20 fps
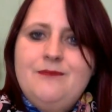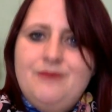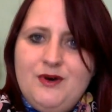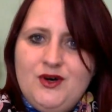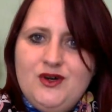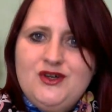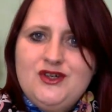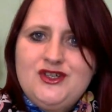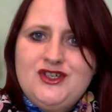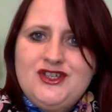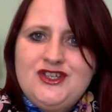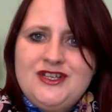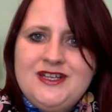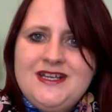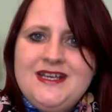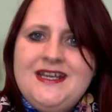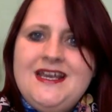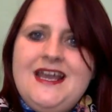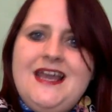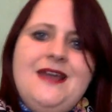But
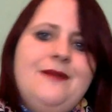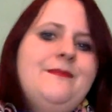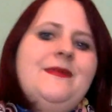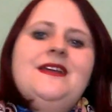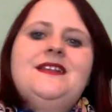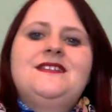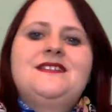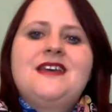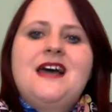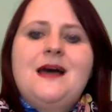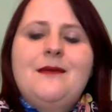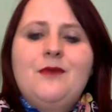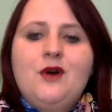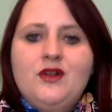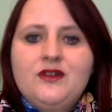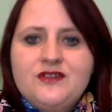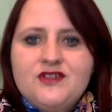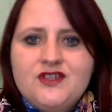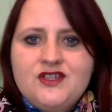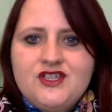it means that I'm
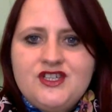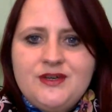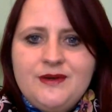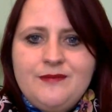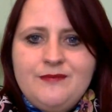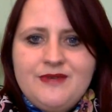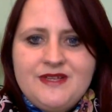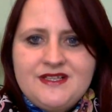also doing